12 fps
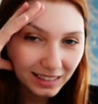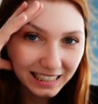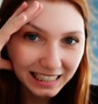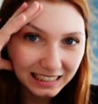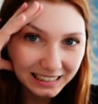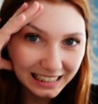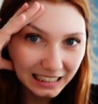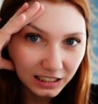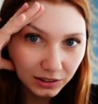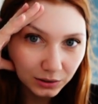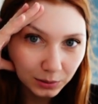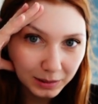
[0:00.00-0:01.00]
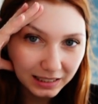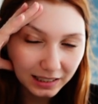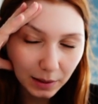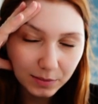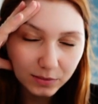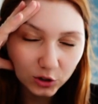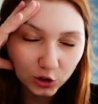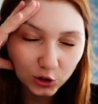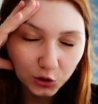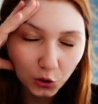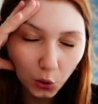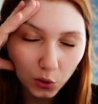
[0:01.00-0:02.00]
continue because I'm
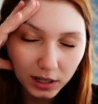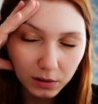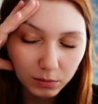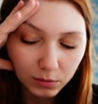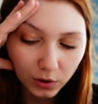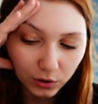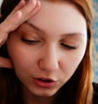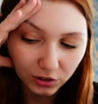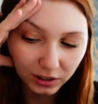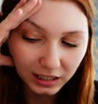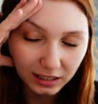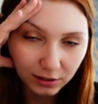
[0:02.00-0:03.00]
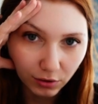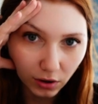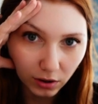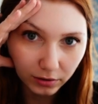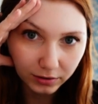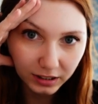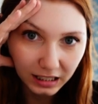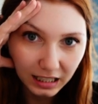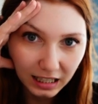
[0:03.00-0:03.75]
so emotionally involved.